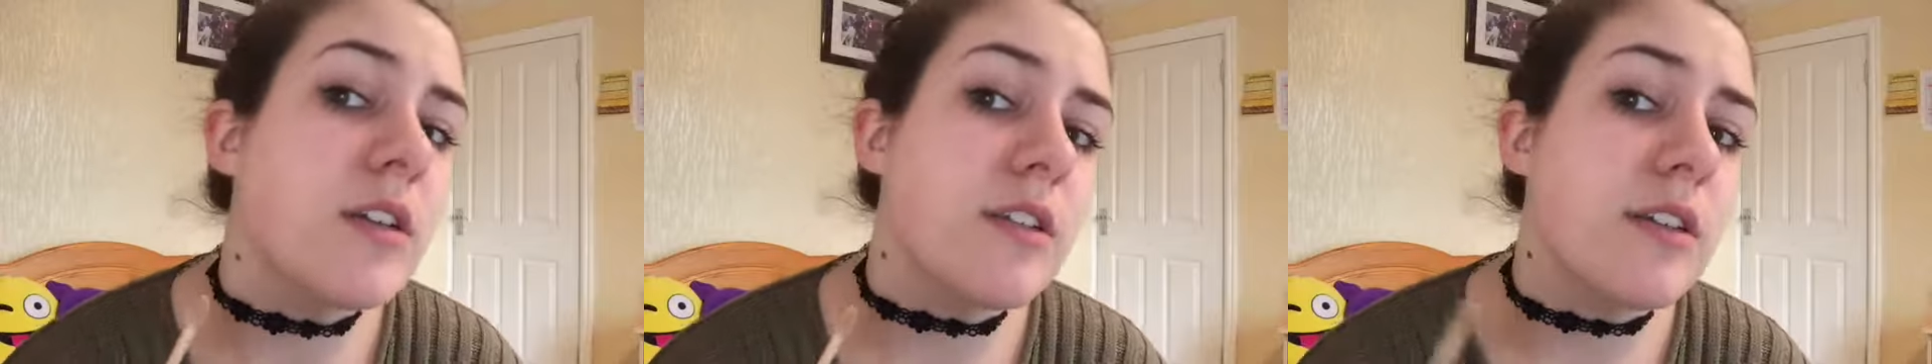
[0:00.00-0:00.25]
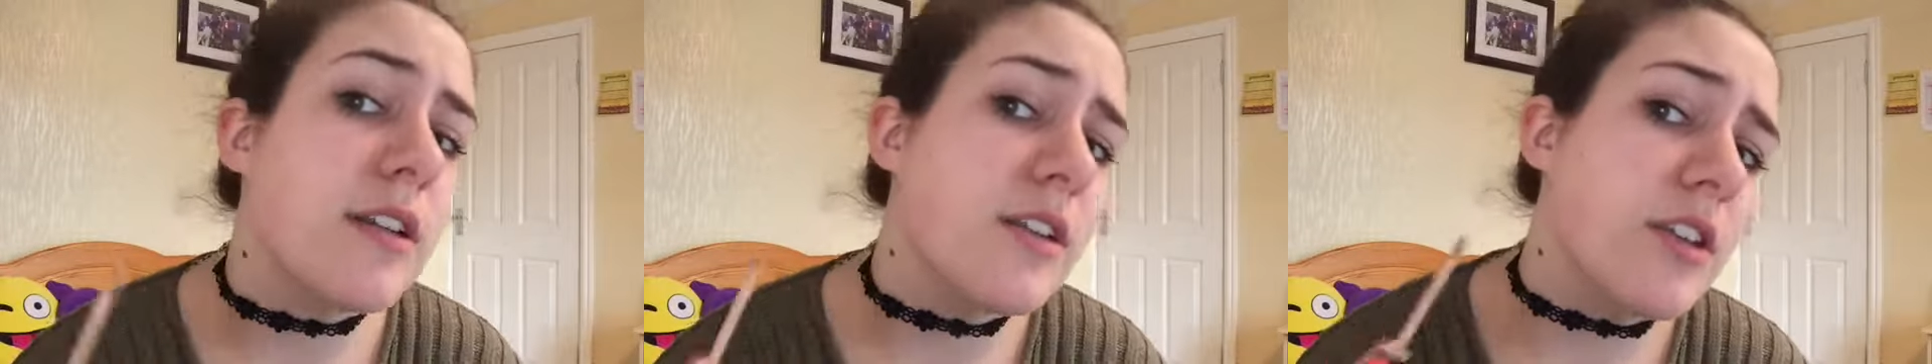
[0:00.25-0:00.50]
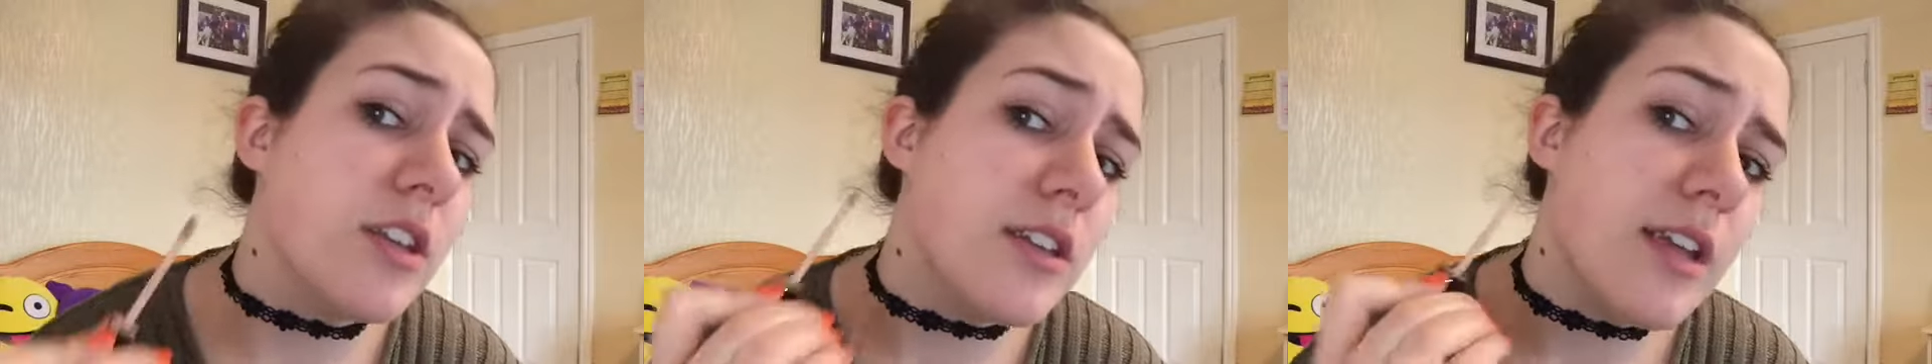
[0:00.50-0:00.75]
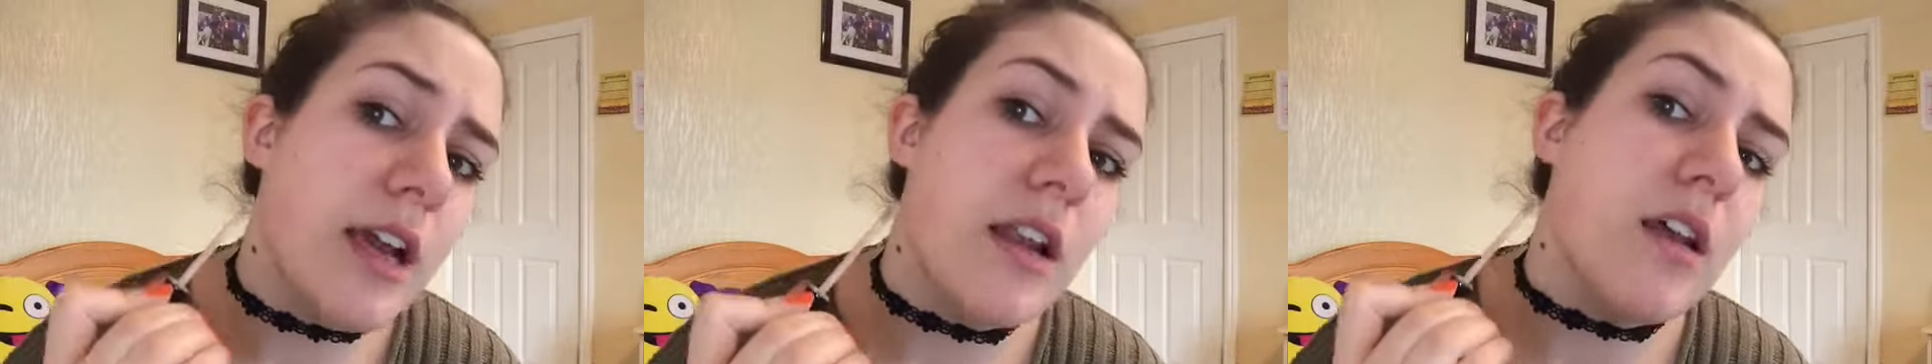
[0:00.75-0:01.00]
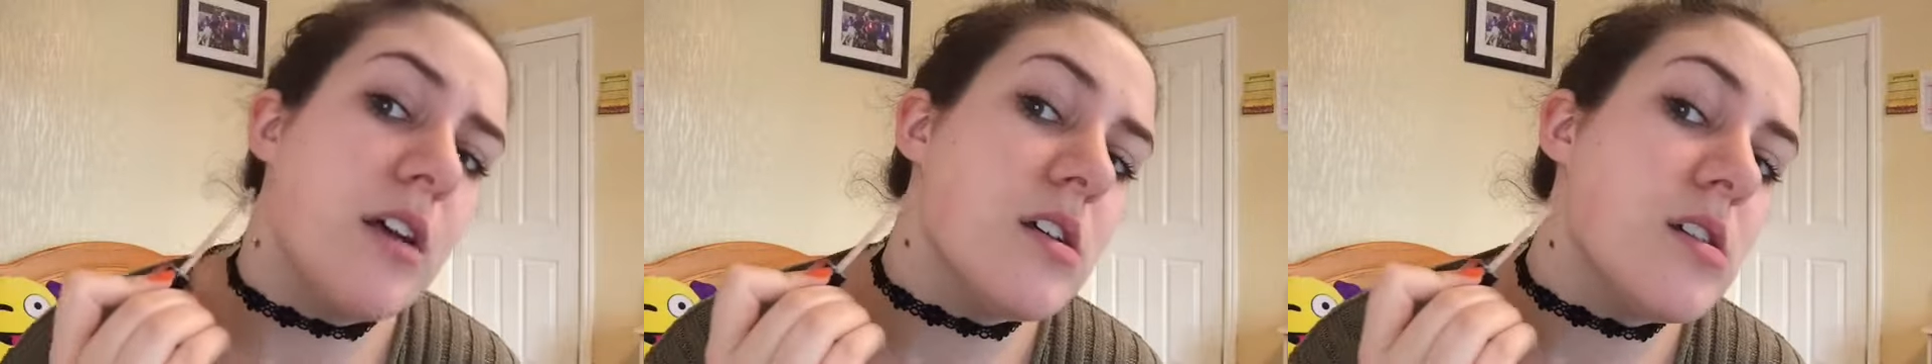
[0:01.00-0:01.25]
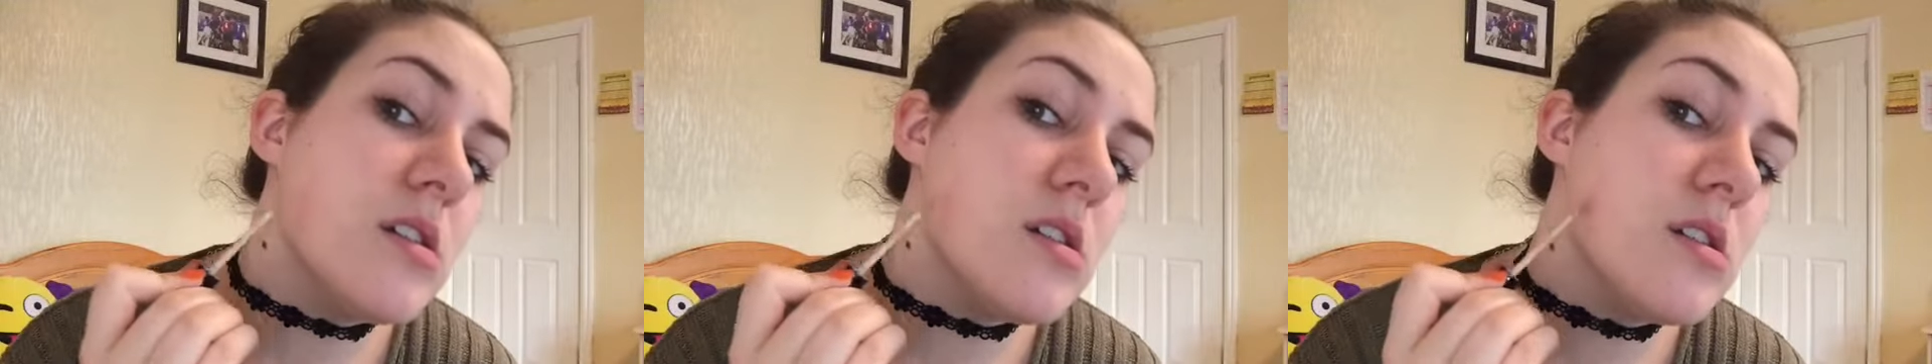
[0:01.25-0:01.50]
So let's just say, look,
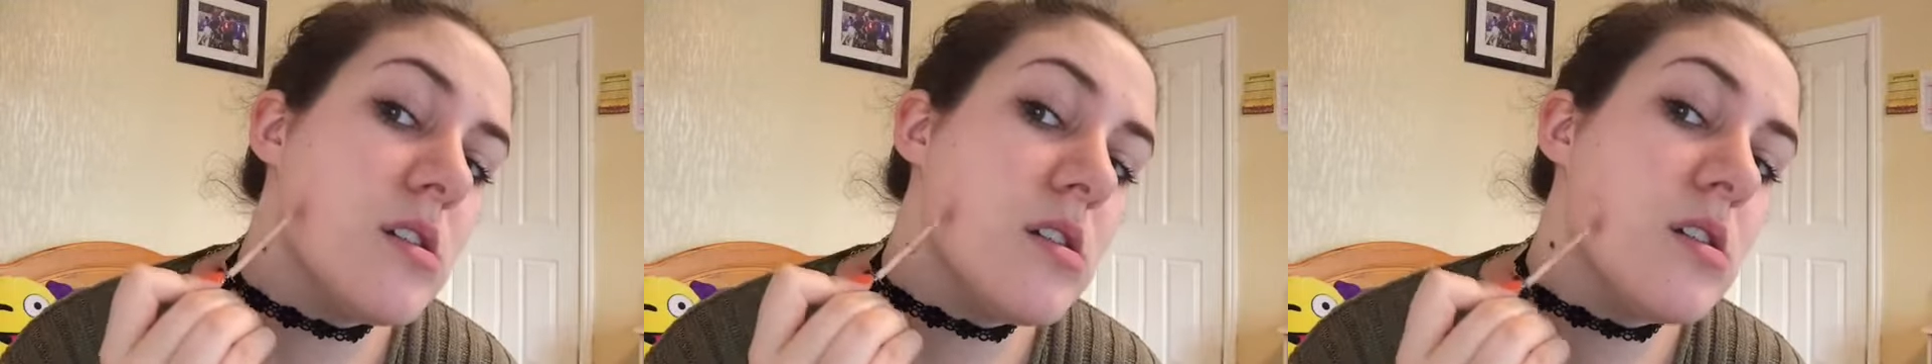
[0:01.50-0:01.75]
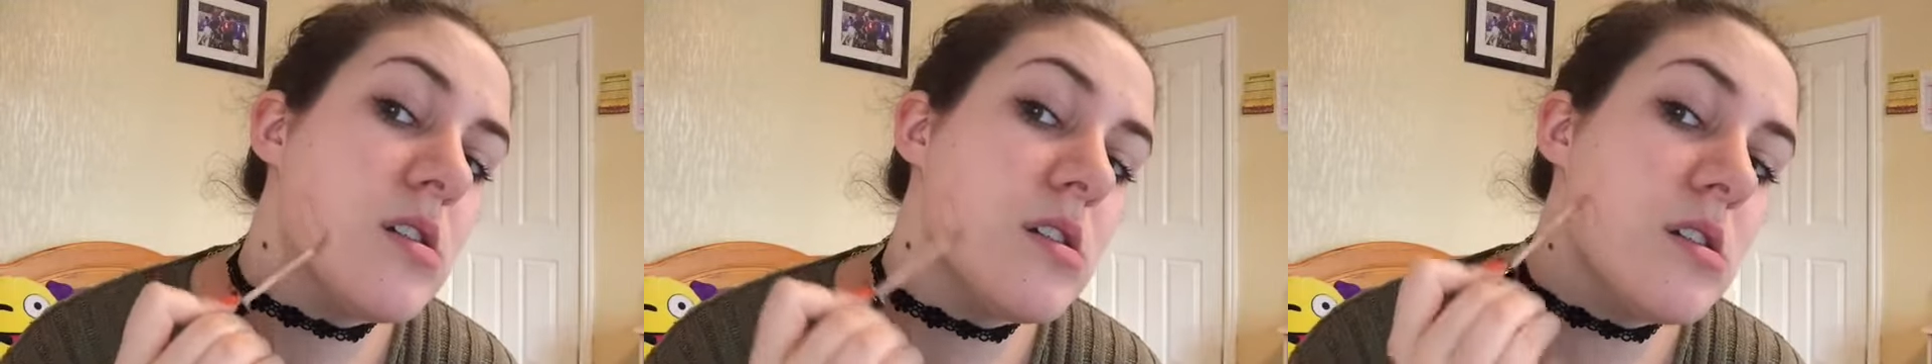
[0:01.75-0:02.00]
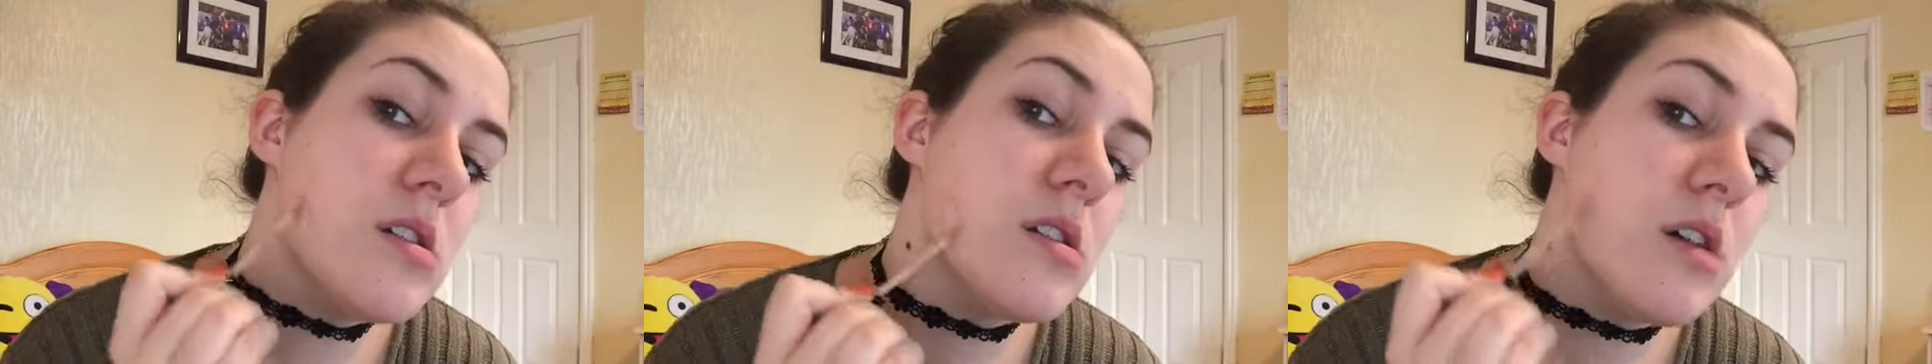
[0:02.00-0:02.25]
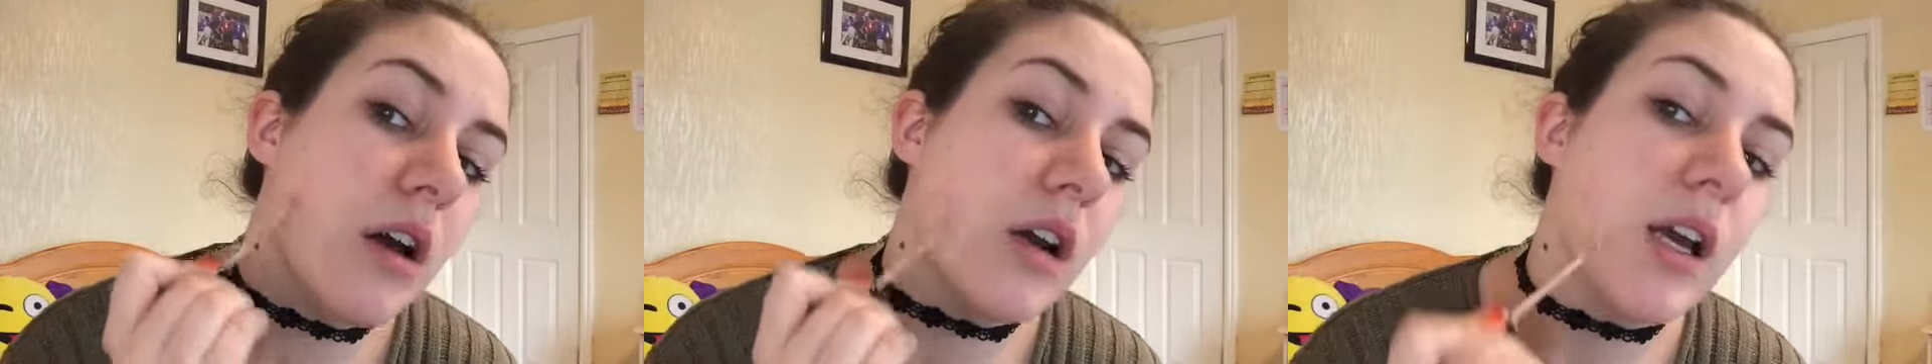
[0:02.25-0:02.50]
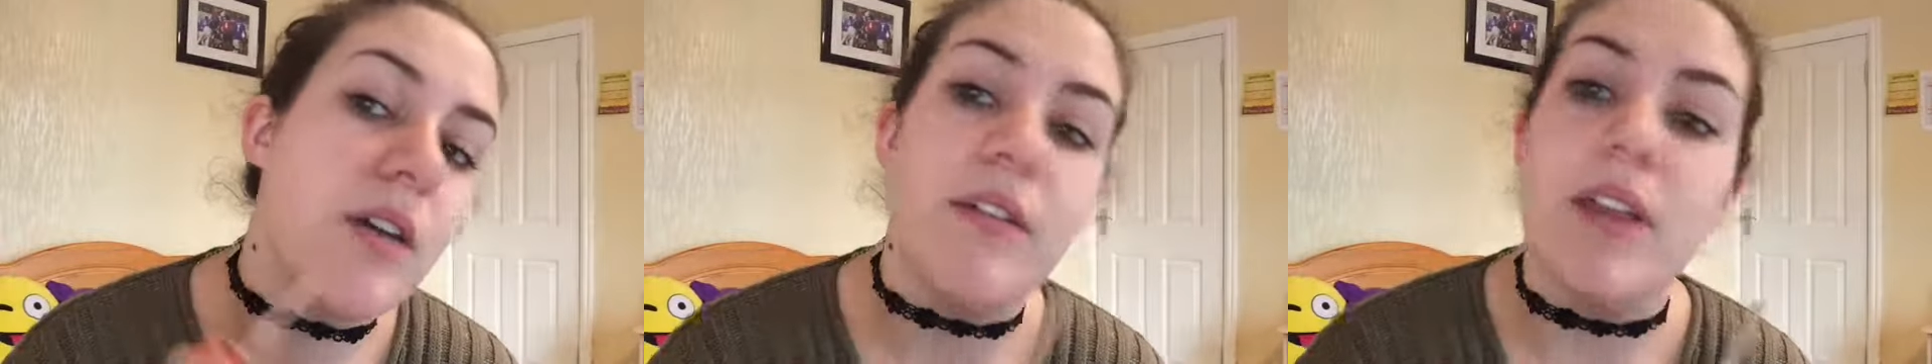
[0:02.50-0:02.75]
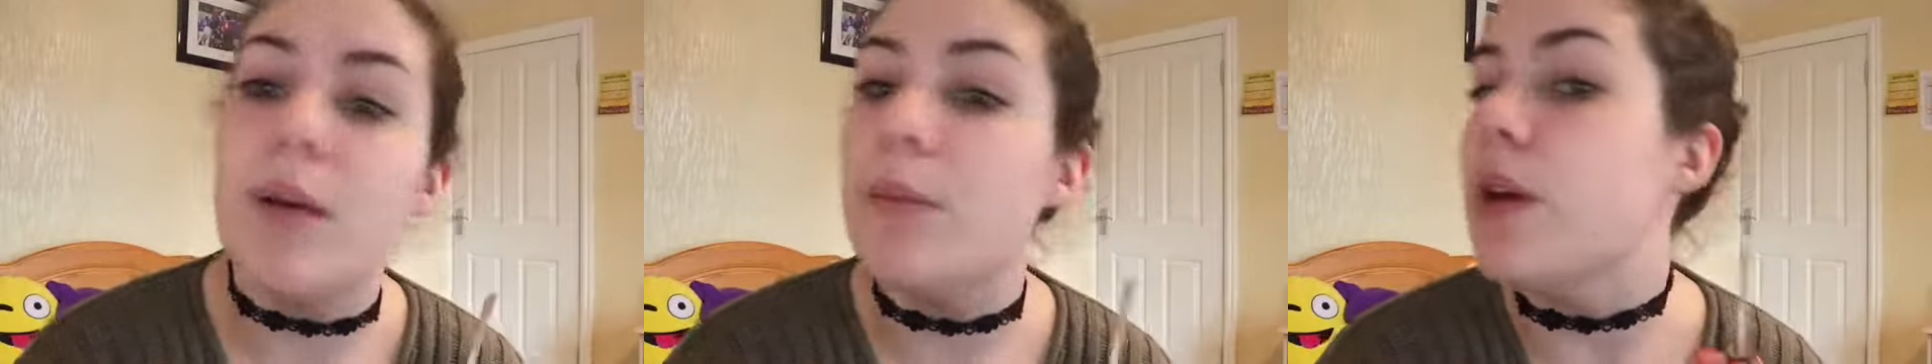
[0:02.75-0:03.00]
I cover
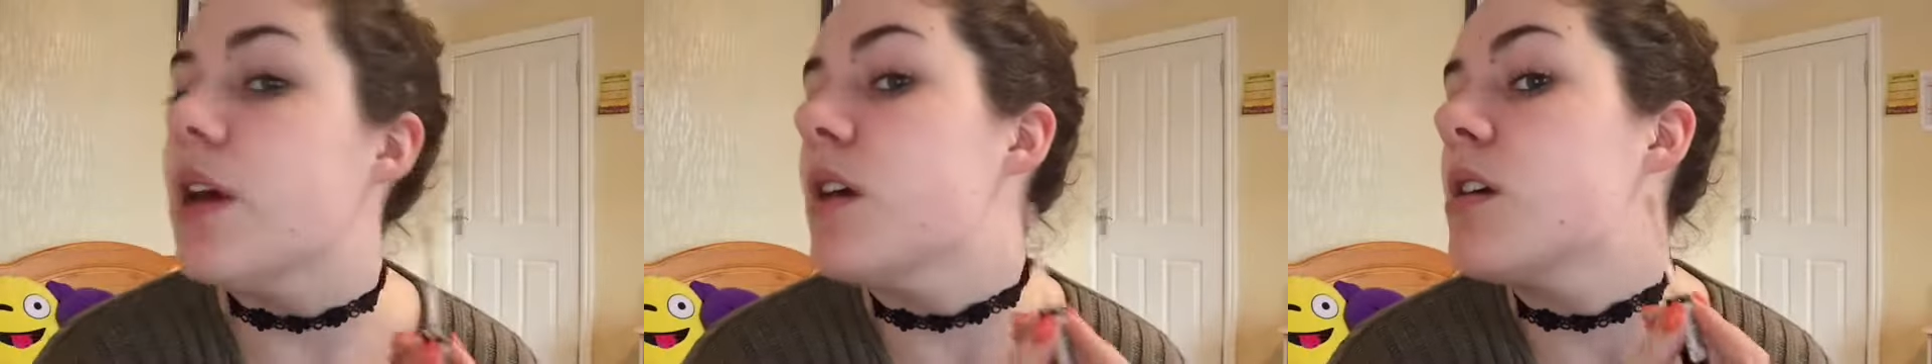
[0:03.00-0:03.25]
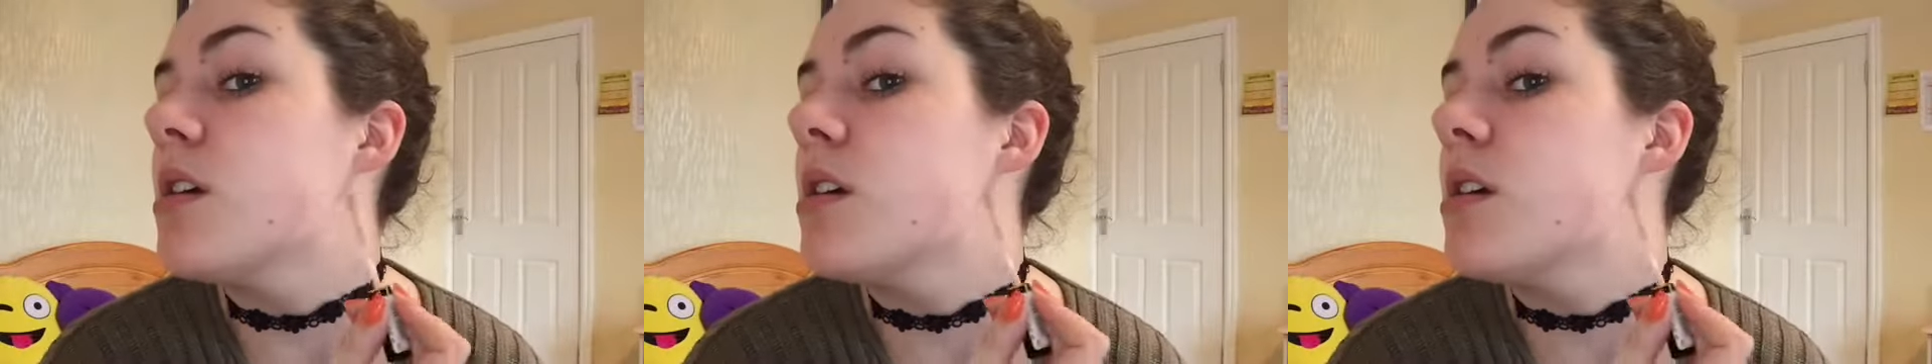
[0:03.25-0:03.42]
that bit